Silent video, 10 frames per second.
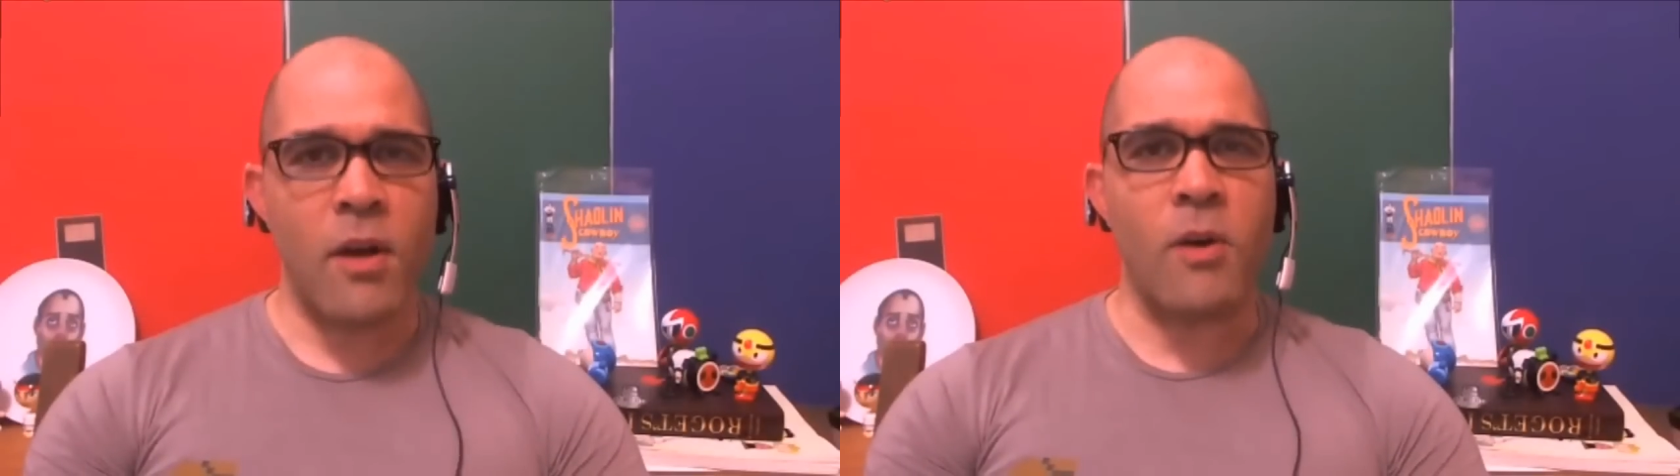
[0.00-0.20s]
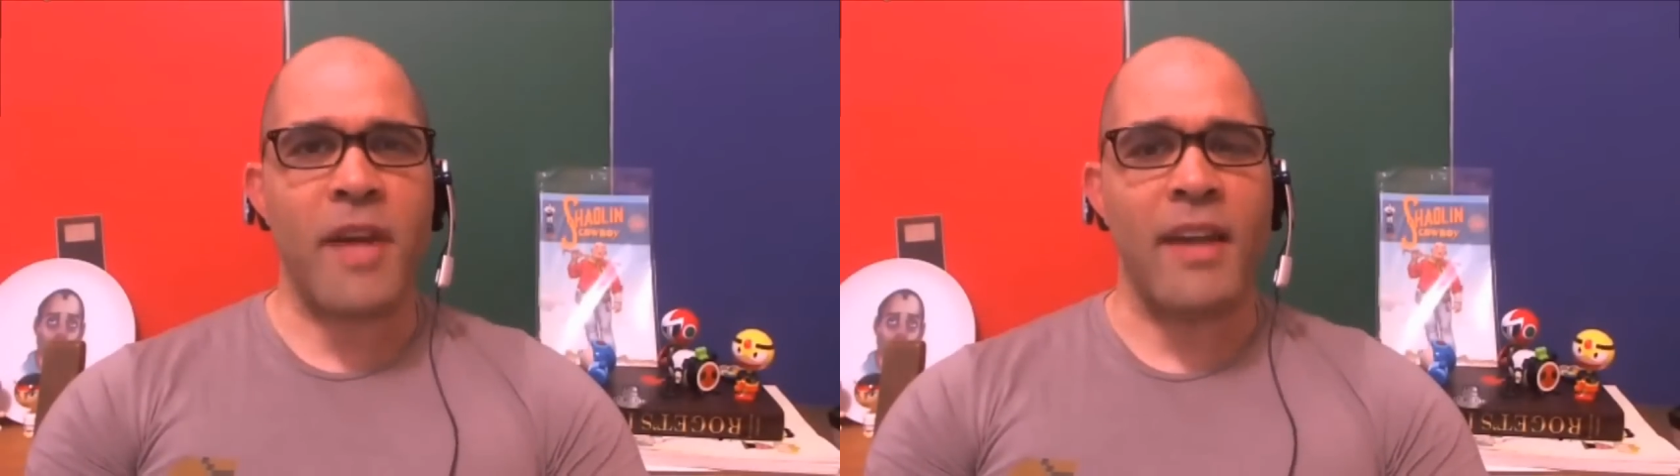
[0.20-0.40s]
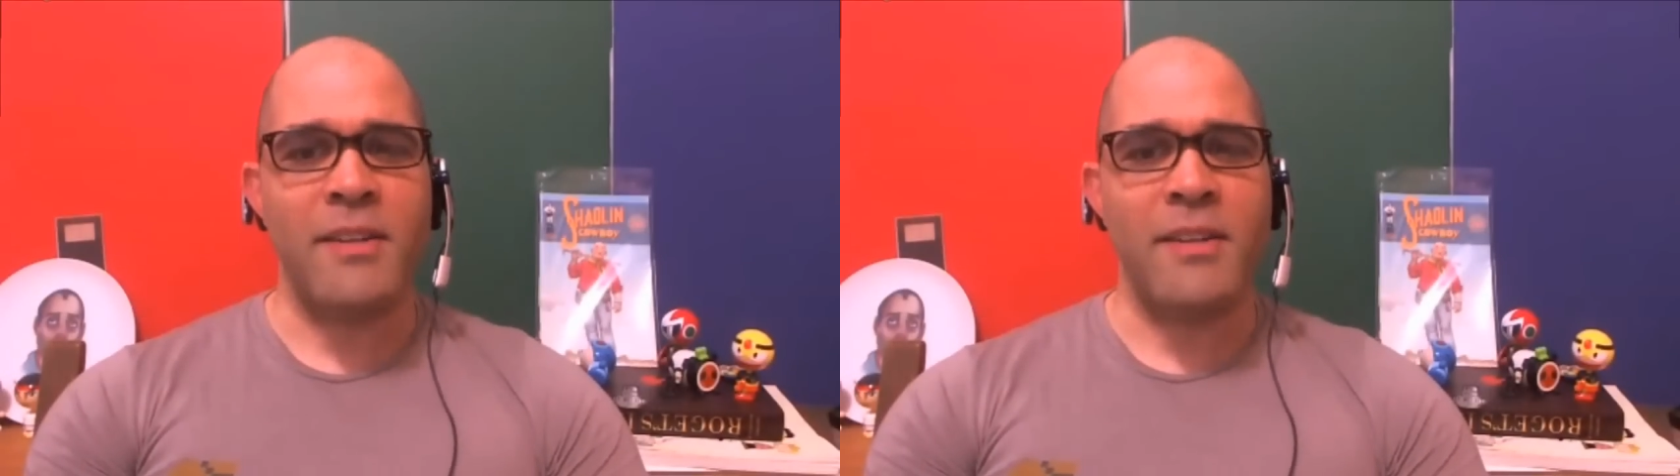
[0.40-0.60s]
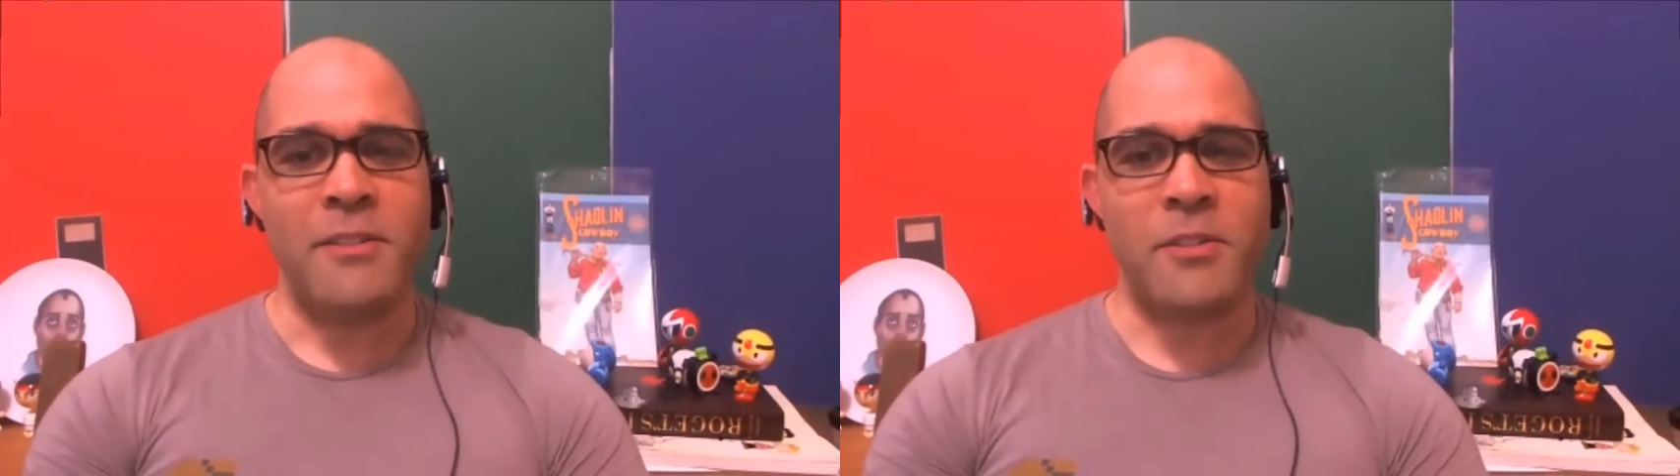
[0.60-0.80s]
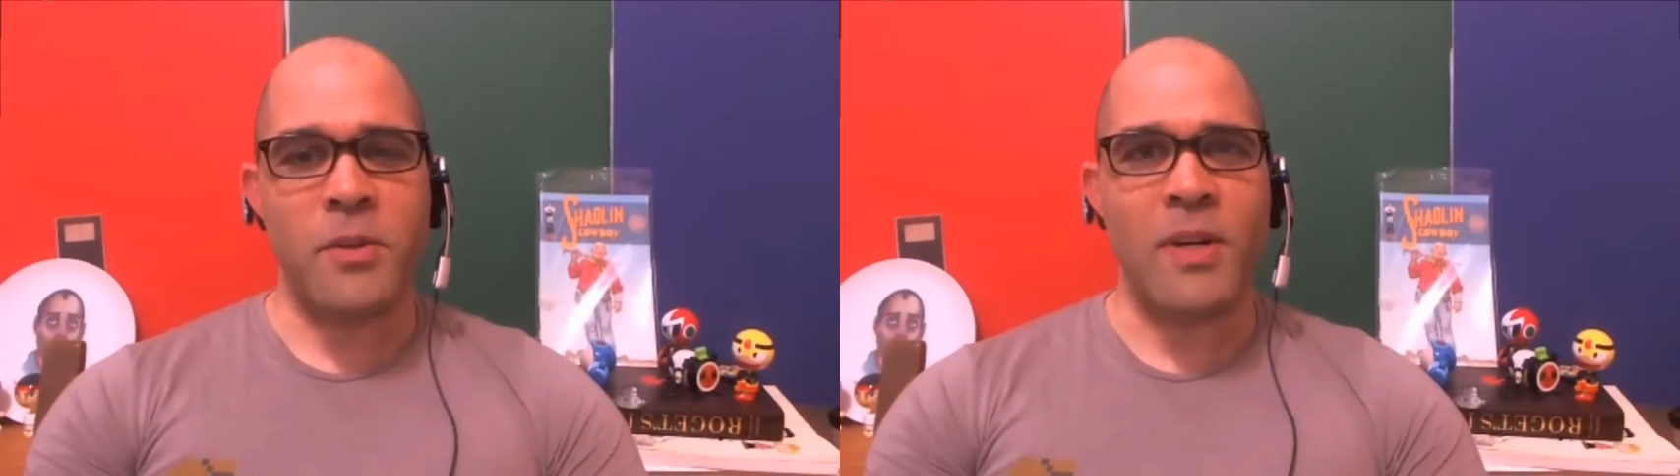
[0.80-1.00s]
Oh, okay.
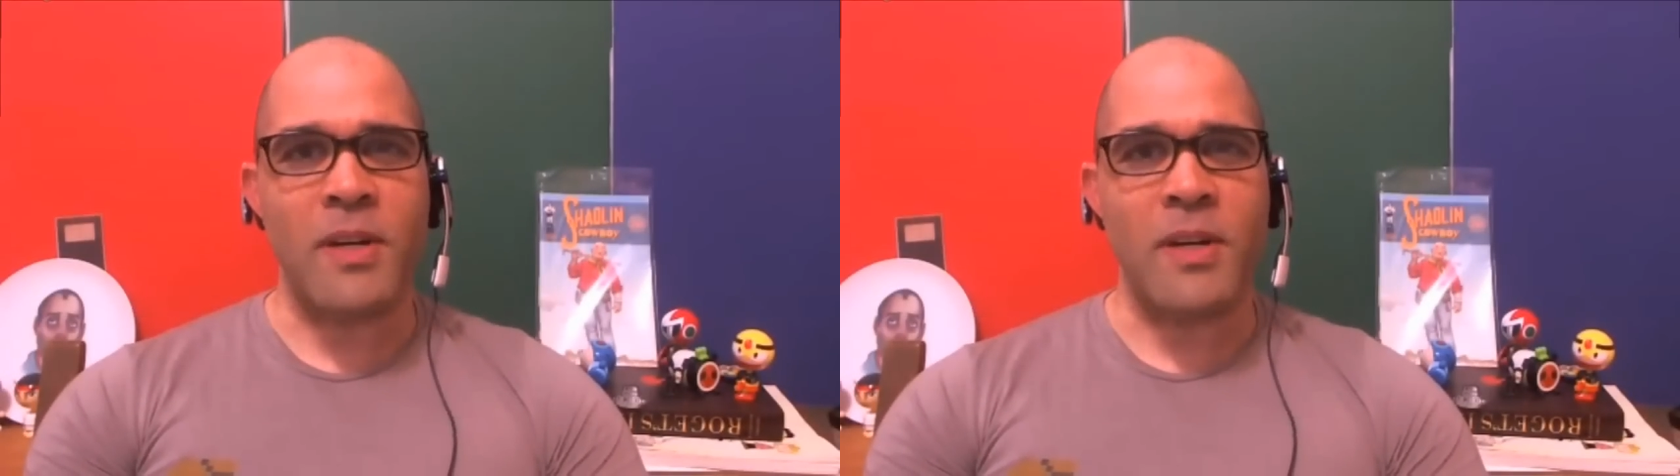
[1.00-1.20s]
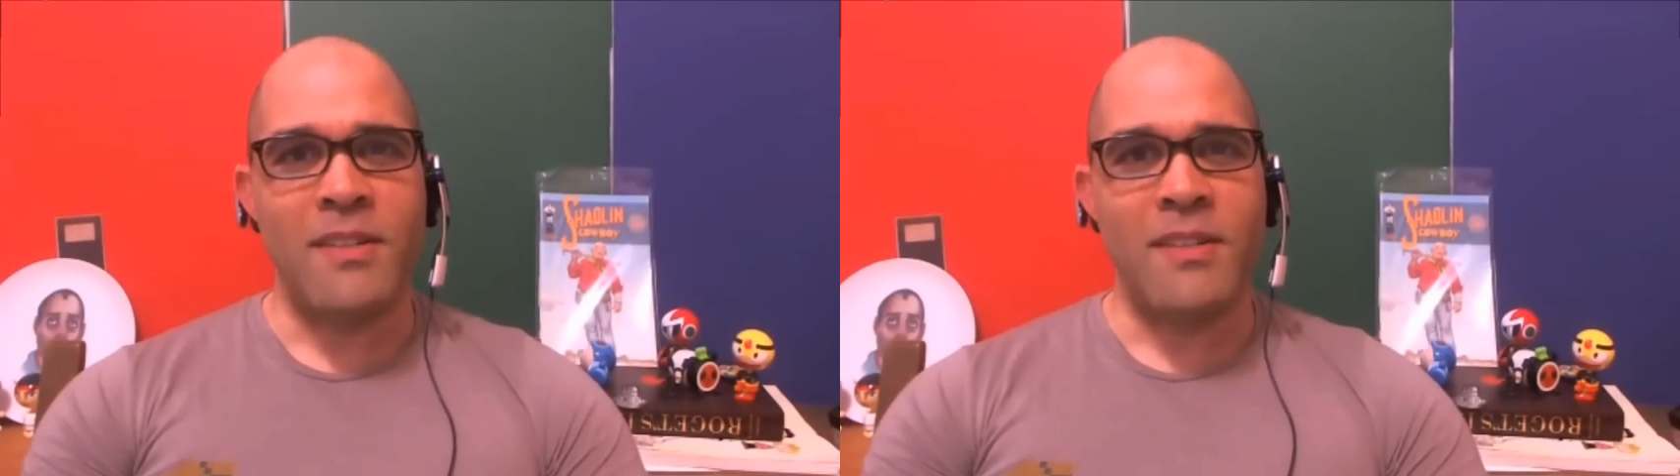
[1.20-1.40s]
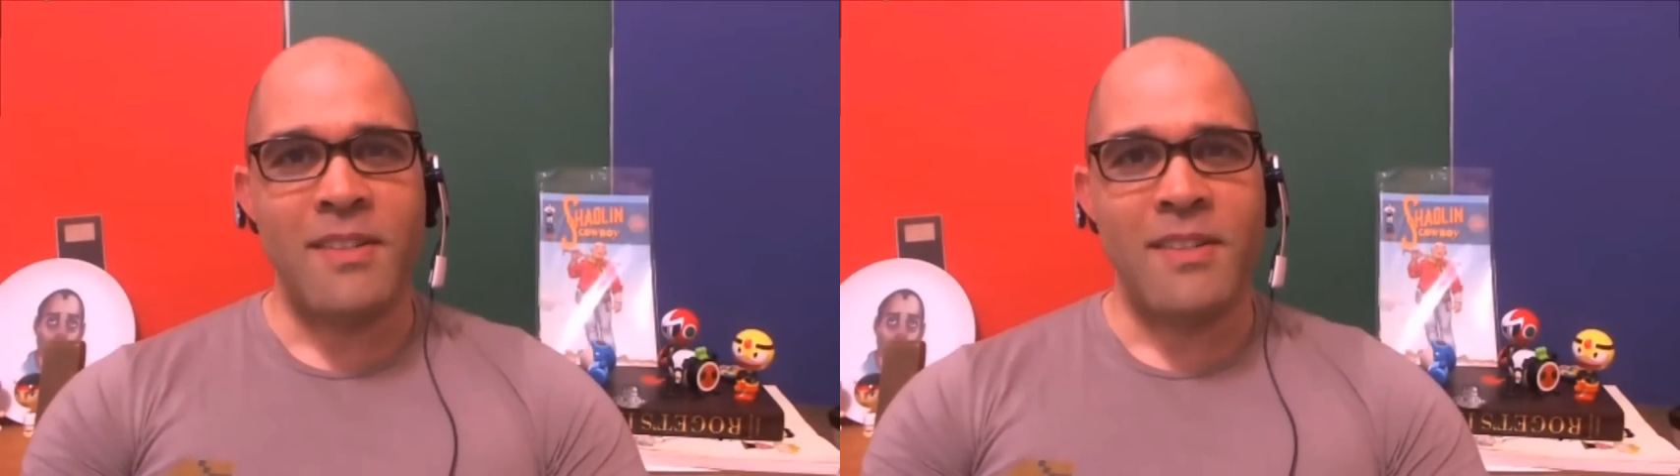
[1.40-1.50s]
Sure.